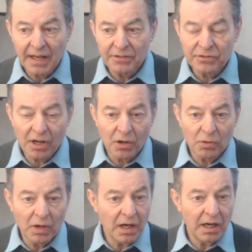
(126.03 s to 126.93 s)
And
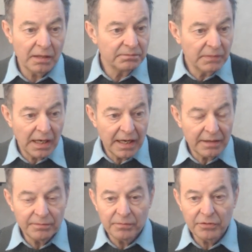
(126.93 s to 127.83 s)
so
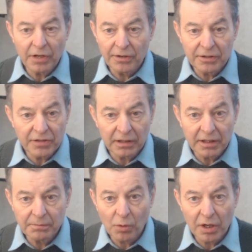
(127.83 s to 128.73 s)
I started
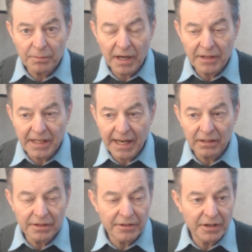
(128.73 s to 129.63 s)
selling water by the
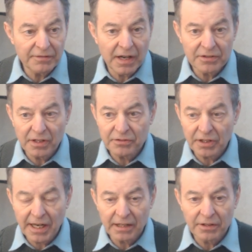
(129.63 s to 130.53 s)
gallon, 35
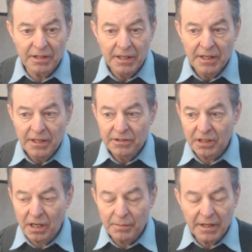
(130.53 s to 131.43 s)
cents a gallon,
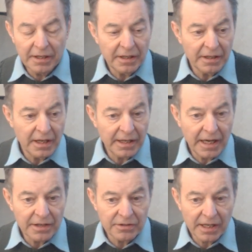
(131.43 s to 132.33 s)
to come in. And I
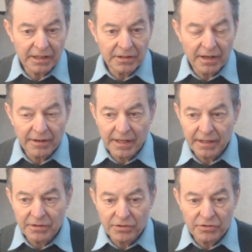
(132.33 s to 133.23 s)
got a
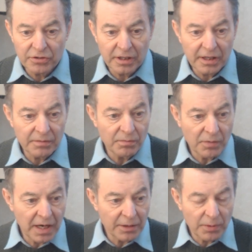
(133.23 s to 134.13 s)
secretary, and she
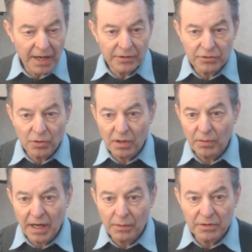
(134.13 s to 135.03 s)
kind of ran the
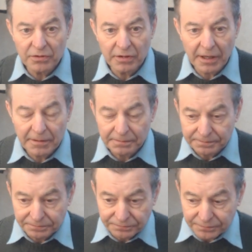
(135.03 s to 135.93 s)
store when I wasn't there.
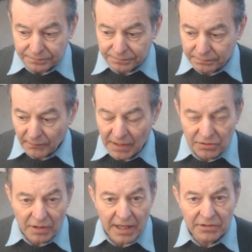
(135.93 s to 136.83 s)

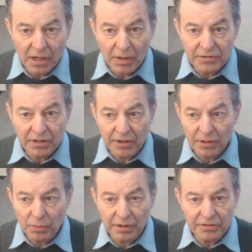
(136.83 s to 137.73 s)
And so that's how I
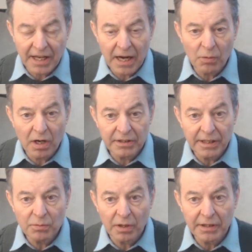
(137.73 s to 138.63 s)
started. Well, this guy
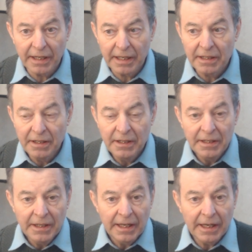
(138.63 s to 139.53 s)
walked in one day
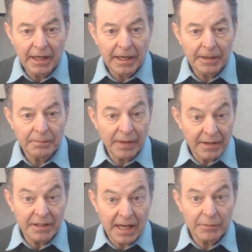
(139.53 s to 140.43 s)

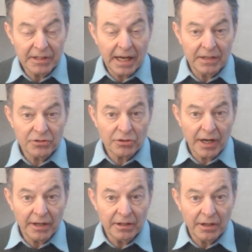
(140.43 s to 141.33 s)
by the name of Don
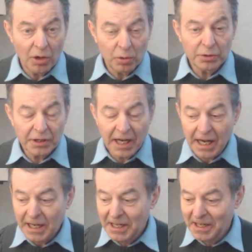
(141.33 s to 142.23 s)
Strayer, older
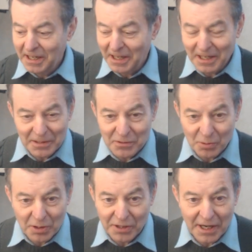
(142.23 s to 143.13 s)
guy. He was
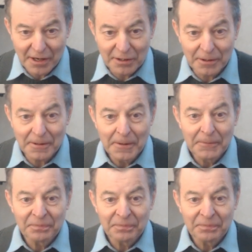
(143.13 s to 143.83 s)
a real character.